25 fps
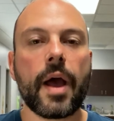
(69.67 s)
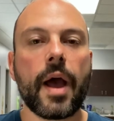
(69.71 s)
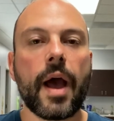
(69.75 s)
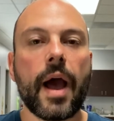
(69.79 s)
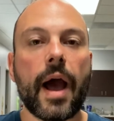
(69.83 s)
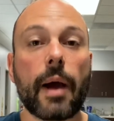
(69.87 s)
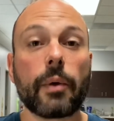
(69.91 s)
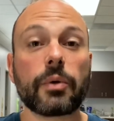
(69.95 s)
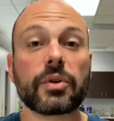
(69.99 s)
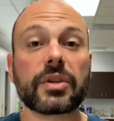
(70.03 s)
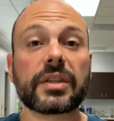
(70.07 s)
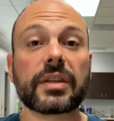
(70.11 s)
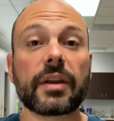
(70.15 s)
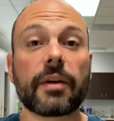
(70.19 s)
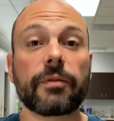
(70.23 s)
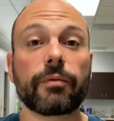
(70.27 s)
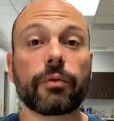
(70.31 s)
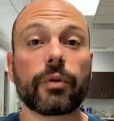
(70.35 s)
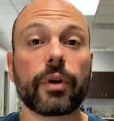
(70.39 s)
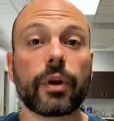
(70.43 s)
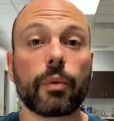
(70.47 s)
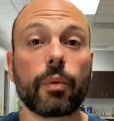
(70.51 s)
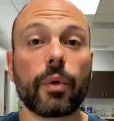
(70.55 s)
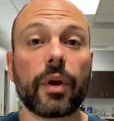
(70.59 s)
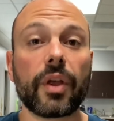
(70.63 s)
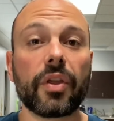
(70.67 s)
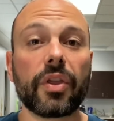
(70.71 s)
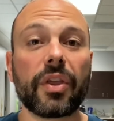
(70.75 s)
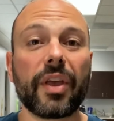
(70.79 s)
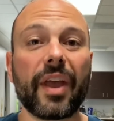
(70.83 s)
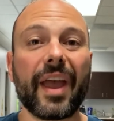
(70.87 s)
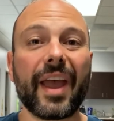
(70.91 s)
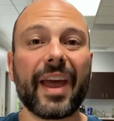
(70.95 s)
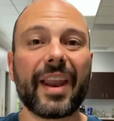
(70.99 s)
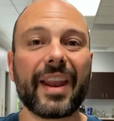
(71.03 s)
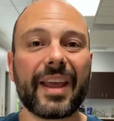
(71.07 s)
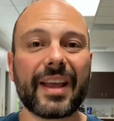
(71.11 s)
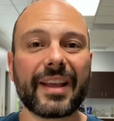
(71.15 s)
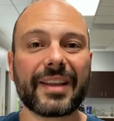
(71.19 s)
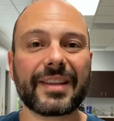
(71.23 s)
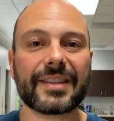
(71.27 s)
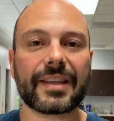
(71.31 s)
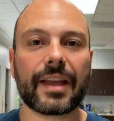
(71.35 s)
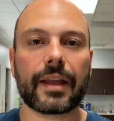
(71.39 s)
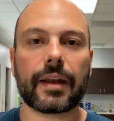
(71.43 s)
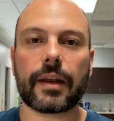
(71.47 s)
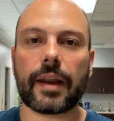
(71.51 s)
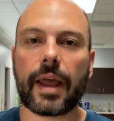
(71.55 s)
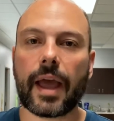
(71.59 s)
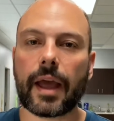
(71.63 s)
I was suffering with headaches
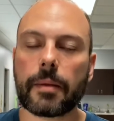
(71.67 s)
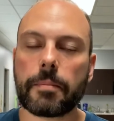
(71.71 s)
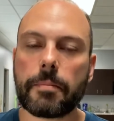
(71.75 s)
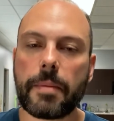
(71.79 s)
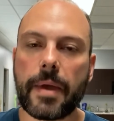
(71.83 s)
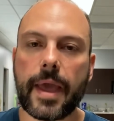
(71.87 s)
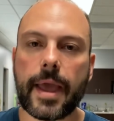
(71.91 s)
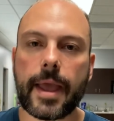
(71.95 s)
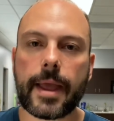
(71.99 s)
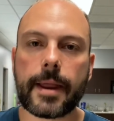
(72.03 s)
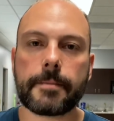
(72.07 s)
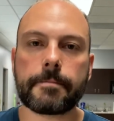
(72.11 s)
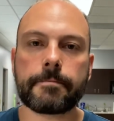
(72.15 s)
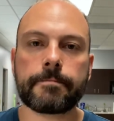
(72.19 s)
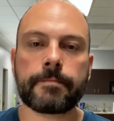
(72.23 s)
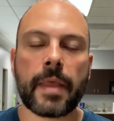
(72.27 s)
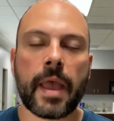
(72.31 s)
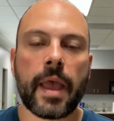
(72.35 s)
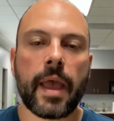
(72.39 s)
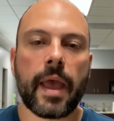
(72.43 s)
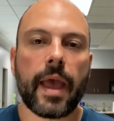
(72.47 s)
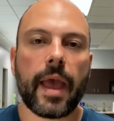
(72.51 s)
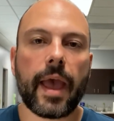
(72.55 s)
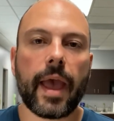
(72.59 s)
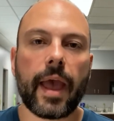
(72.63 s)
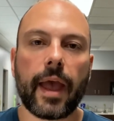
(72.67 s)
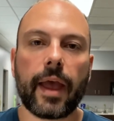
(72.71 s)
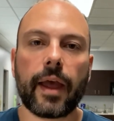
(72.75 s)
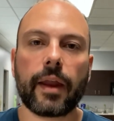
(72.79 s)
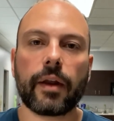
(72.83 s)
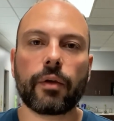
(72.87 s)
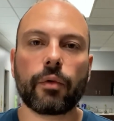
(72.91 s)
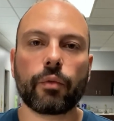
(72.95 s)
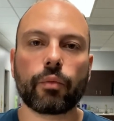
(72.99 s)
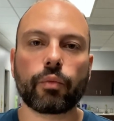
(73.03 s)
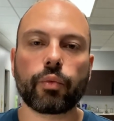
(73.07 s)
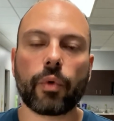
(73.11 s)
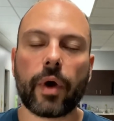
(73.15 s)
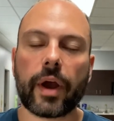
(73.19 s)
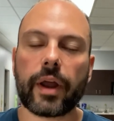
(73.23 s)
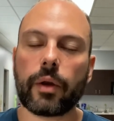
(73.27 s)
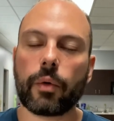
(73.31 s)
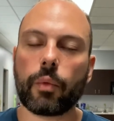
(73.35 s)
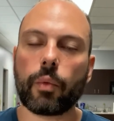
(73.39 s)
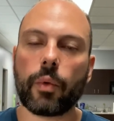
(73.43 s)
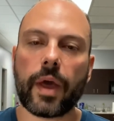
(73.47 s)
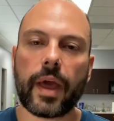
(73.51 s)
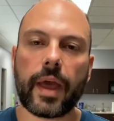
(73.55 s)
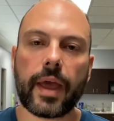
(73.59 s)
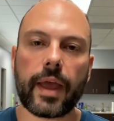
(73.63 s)
and neck pain. And right
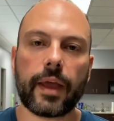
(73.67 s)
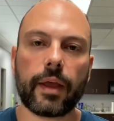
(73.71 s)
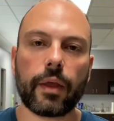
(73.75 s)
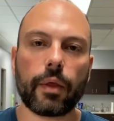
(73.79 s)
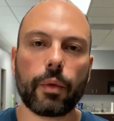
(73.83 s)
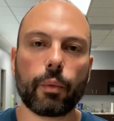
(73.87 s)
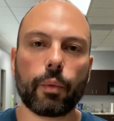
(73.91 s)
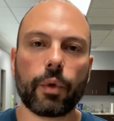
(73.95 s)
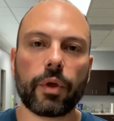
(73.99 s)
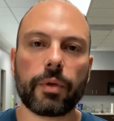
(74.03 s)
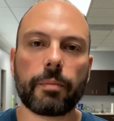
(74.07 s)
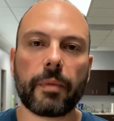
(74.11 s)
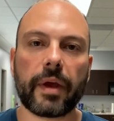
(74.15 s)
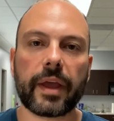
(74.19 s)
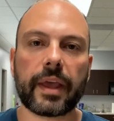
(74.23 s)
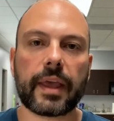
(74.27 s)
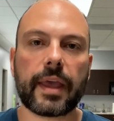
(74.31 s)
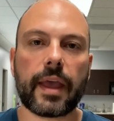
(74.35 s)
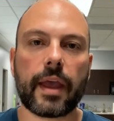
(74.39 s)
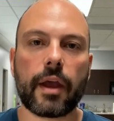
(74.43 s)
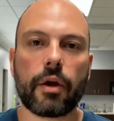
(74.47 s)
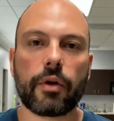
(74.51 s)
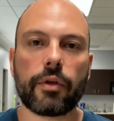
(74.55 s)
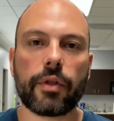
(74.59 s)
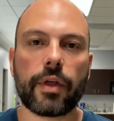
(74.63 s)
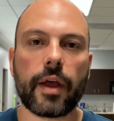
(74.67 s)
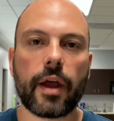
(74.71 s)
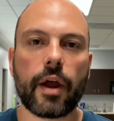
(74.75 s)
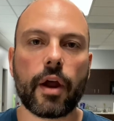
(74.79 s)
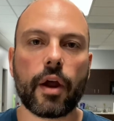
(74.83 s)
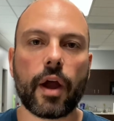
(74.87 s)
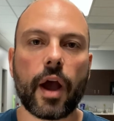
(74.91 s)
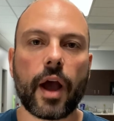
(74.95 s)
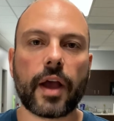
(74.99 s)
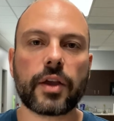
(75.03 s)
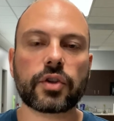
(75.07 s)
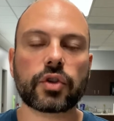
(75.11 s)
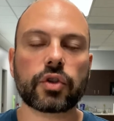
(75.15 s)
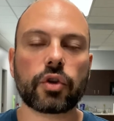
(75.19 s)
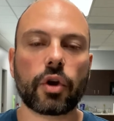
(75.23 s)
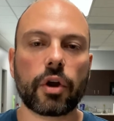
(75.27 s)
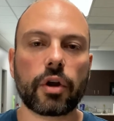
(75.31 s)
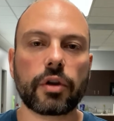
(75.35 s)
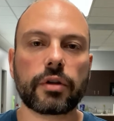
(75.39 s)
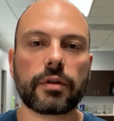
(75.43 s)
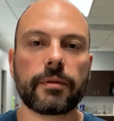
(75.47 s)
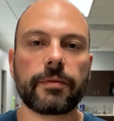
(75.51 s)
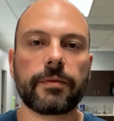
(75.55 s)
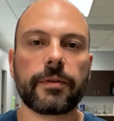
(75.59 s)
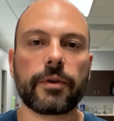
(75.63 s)
away with my care there, I
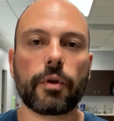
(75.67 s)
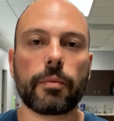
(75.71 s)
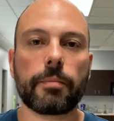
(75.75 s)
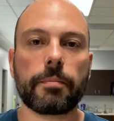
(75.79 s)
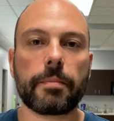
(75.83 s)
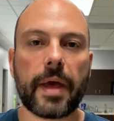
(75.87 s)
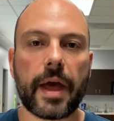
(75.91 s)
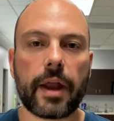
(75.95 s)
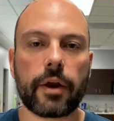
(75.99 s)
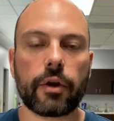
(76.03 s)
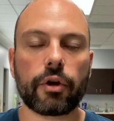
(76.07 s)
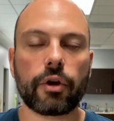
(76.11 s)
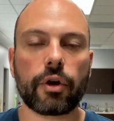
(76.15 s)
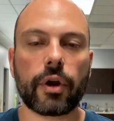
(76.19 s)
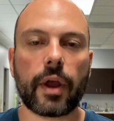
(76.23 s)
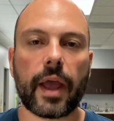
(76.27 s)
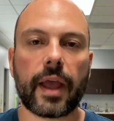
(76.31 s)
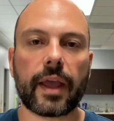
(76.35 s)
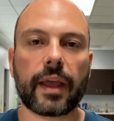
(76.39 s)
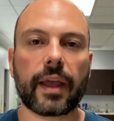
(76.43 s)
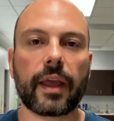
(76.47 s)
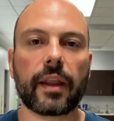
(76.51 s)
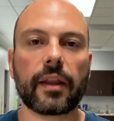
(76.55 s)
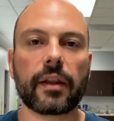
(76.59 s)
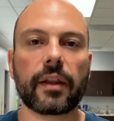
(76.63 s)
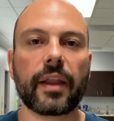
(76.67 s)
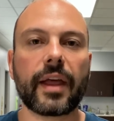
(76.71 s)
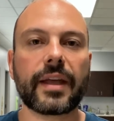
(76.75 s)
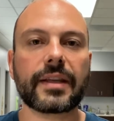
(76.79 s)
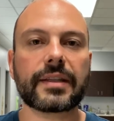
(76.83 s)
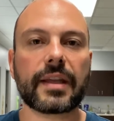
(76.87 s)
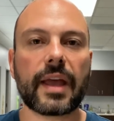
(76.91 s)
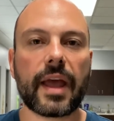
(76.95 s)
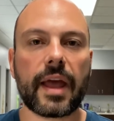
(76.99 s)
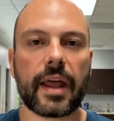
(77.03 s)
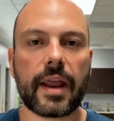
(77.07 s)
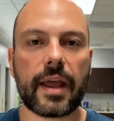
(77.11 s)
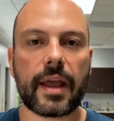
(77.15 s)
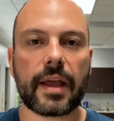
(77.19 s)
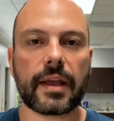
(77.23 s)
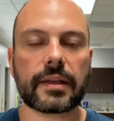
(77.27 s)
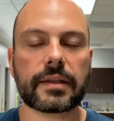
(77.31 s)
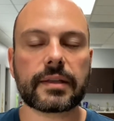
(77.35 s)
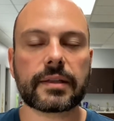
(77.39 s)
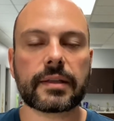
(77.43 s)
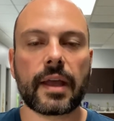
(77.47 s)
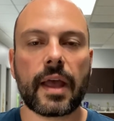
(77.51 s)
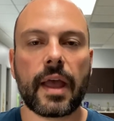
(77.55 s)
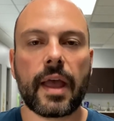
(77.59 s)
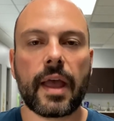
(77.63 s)
started to feel better and get less
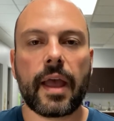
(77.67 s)
headaches.